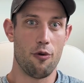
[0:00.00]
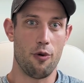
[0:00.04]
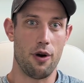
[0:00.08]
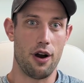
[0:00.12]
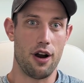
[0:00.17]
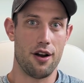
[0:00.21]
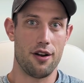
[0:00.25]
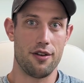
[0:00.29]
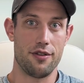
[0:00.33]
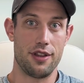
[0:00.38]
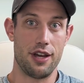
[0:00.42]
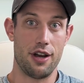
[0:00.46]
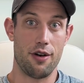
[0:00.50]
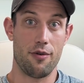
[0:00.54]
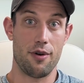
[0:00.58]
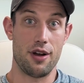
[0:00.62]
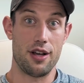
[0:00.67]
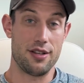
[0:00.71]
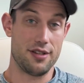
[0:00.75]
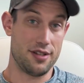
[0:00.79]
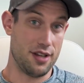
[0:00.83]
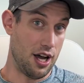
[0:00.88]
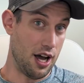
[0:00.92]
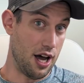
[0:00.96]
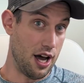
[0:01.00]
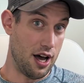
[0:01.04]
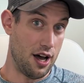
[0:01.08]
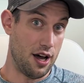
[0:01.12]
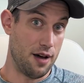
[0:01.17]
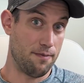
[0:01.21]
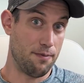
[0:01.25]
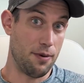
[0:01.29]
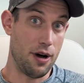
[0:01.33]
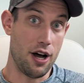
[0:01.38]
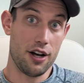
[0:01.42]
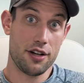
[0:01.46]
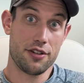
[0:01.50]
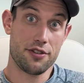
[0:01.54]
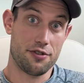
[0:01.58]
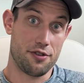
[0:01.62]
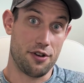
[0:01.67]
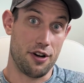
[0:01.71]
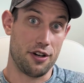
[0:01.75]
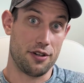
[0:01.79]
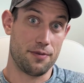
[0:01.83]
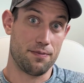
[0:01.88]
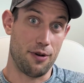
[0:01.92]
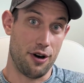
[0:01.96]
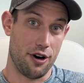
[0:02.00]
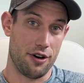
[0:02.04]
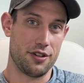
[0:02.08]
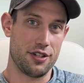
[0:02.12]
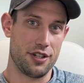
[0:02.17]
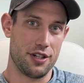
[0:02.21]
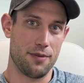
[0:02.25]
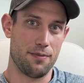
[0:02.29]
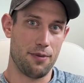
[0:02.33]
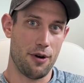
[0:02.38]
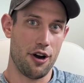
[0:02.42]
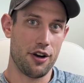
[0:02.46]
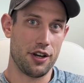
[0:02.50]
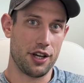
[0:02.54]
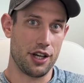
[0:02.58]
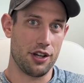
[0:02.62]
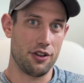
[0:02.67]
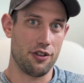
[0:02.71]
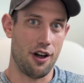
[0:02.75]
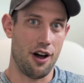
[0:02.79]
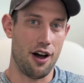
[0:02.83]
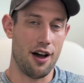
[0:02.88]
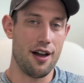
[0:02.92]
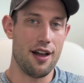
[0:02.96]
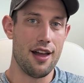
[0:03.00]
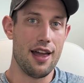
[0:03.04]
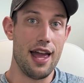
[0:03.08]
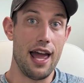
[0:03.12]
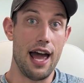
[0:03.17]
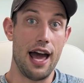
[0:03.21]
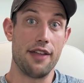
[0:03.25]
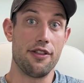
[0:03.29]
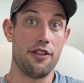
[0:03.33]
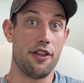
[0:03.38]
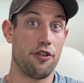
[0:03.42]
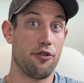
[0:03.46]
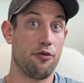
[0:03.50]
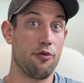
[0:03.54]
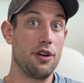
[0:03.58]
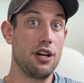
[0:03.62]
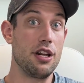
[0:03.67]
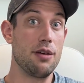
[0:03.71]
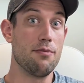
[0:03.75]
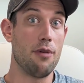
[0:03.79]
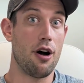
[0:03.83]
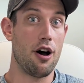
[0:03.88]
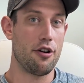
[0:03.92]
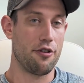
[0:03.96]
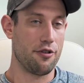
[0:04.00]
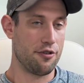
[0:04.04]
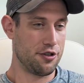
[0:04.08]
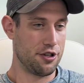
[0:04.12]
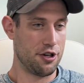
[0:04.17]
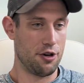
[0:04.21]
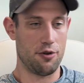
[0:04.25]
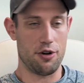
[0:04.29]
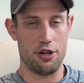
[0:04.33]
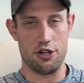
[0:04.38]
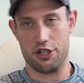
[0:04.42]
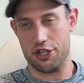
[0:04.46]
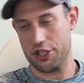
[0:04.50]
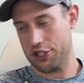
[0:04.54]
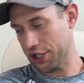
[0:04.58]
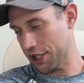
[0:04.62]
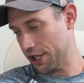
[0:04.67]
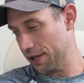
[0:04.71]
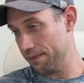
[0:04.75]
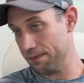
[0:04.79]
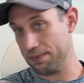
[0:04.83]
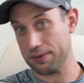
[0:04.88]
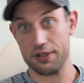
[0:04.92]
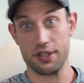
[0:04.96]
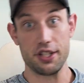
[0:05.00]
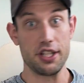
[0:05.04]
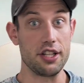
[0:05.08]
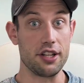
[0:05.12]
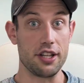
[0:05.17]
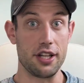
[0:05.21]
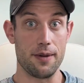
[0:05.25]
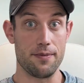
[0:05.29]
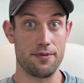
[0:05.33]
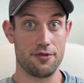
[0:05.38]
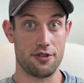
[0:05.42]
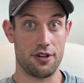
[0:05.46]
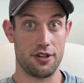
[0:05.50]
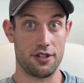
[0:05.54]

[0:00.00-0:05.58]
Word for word: where there was a box truck parked in a parking lot and the 3D model showed it just completely